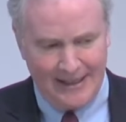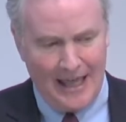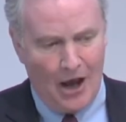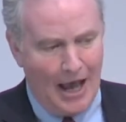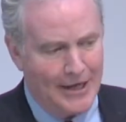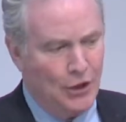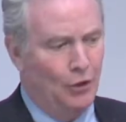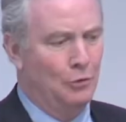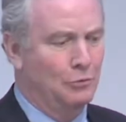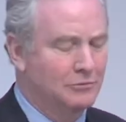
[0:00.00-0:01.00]
Now, I
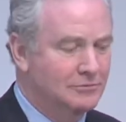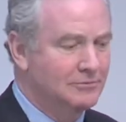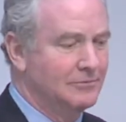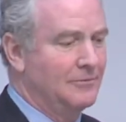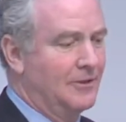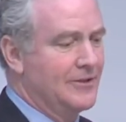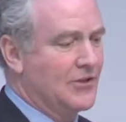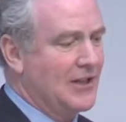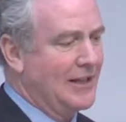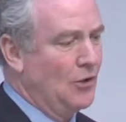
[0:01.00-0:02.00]
know
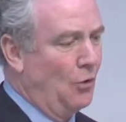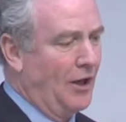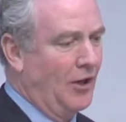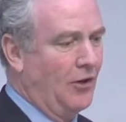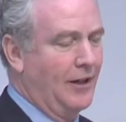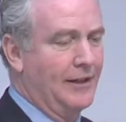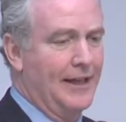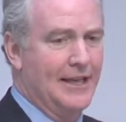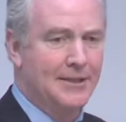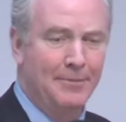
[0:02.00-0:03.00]
Steny Hoyer
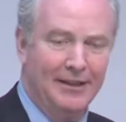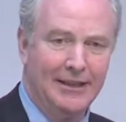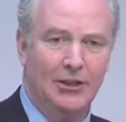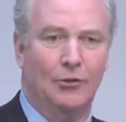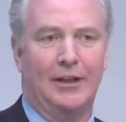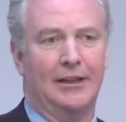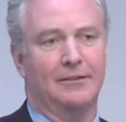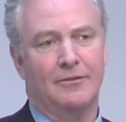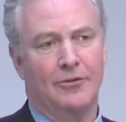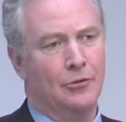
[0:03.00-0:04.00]
has been
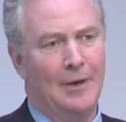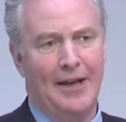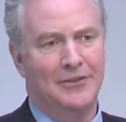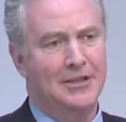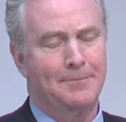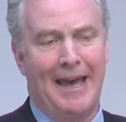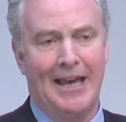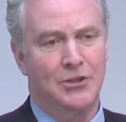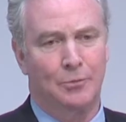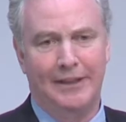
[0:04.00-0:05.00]
hearing throughout this
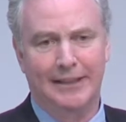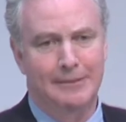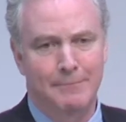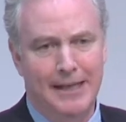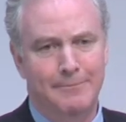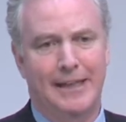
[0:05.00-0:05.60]
past week and many,